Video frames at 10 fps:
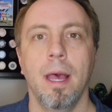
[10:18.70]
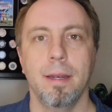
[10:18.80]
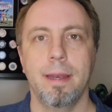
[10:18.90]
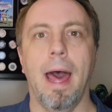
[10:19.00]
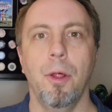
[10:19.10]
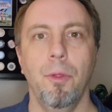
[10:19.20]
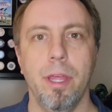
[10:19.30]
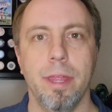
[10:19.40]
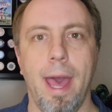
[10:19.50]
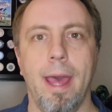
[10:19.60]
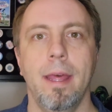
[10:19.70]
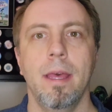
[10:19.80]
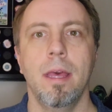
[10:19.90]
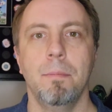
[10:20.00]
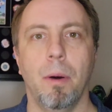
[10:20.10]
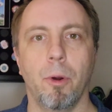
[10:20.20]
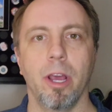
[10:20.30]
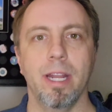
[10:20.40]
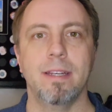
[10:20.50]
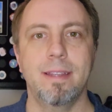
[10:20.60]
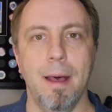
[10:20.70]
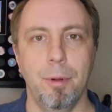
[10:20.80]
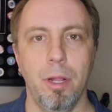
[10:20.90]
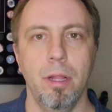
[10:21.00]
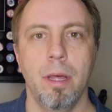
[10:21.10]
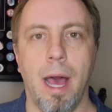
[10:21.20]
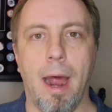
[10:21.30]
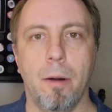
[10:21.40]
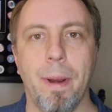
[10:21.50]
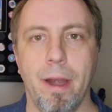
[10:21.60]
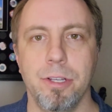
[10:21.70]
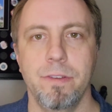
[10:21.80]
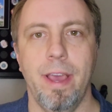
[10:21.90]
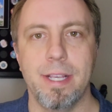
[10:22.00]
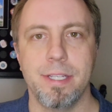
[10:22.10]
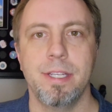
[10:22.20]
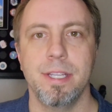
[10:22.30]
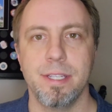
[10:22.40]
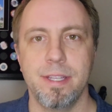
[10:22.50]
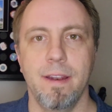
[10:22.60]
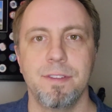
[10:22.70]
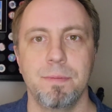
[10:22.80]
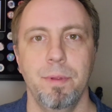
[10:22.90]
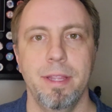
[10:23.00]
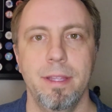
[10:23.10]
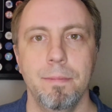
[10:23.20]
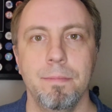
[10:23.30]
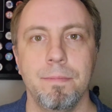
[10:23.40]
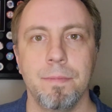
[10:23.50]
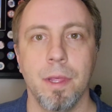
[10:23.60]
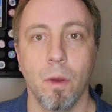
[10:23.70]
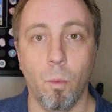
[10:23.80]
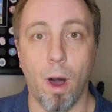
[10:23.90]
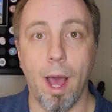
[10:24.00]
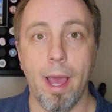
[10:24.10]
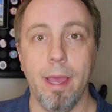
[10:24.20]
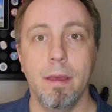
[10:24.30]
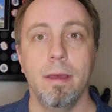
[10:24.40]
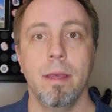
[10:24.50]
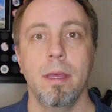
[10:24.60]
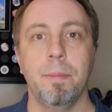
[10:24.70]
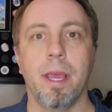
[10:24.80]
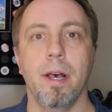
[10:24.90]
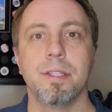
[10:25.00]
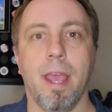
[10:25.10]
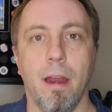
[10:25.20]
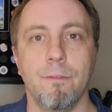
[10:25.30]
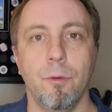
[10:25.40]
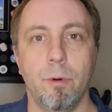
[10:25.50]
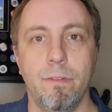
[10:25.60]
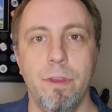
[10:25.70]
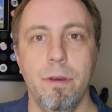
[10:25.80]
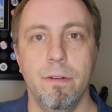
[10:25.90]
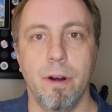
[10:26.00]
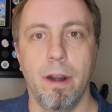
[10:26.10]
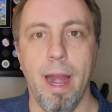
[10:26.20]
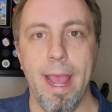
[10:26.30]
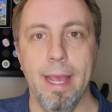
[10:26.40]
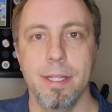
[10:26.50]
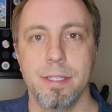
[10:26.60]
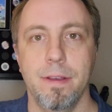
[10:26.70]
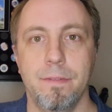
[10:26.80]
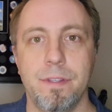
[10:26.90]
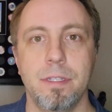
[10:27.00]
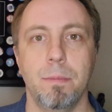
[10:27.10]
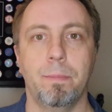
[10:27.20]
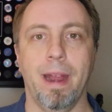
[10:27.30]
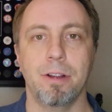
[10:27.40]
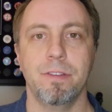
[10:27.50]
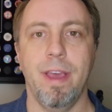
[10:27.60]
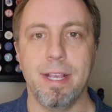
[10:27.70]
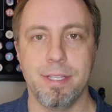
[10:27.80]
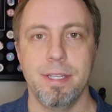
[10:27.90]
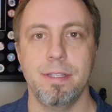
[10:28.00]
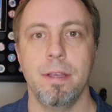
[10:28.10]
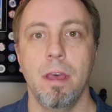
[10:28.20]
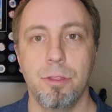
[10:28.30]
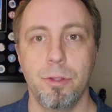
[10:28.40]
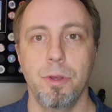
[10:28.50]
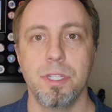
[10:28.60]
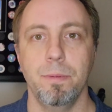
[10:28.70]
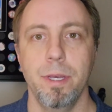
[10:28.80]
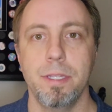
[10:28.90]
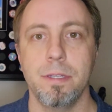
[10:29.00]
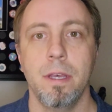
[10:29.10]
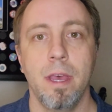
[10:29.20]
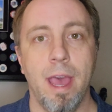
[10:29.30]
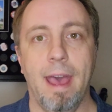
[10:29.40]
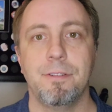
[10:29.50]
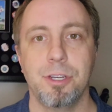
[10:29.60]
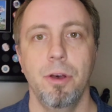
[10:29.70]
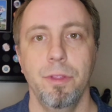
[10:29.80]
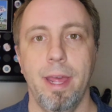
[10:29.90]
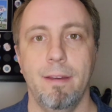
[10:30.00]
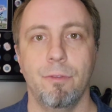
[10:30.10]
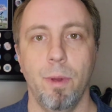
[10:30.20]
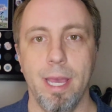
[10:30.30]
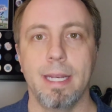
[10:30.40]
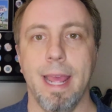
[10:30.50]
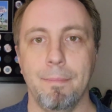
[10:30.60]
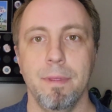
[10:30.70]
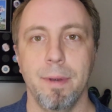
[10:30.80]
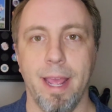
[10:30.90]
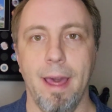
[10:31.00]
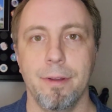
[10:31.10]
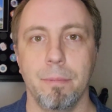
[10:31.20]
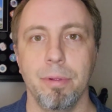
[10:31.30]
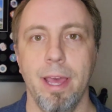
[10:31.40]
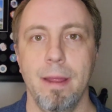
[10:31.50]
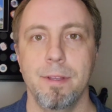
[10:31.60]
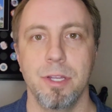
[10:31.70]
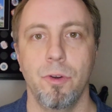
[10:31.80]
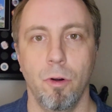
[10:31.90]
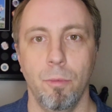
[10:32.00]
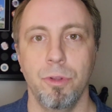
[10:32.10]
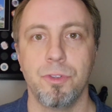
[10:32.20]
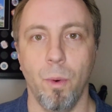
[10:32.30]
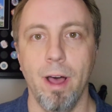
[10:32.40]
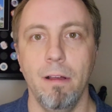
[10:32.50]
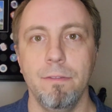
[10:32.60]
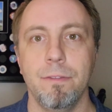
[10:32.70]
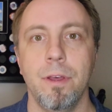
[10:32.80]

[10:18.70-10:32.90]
Not only that, but we're going to double our pairs of aces instead of split them. Why? Because careful review of our hands of pairs of aces through those splits have shown that if we had kept them together and played them as a normal 12,